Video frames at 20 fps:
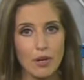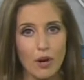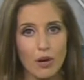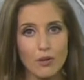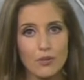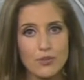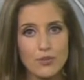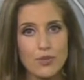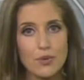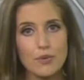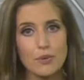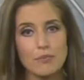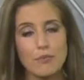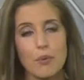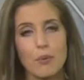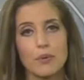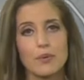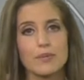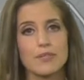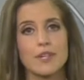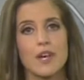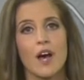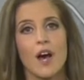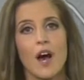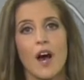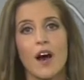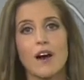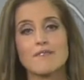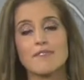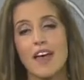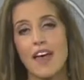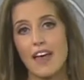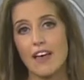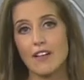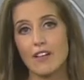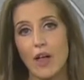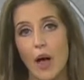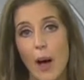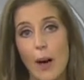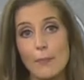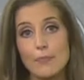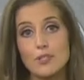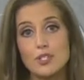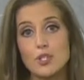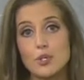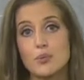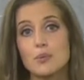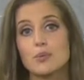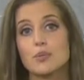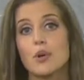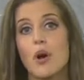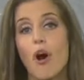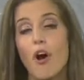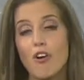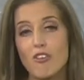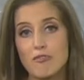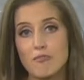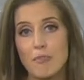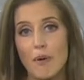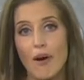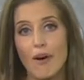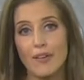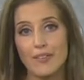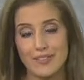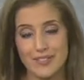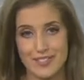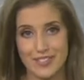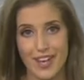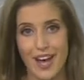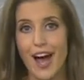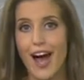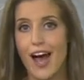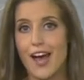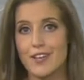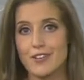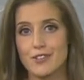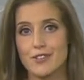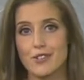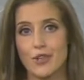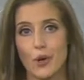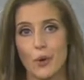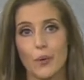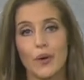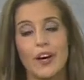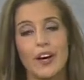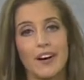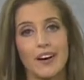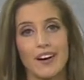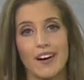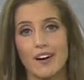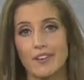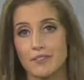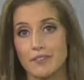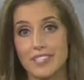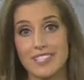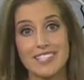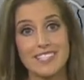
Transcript: also reports of hail up to golf ball size. So uh, really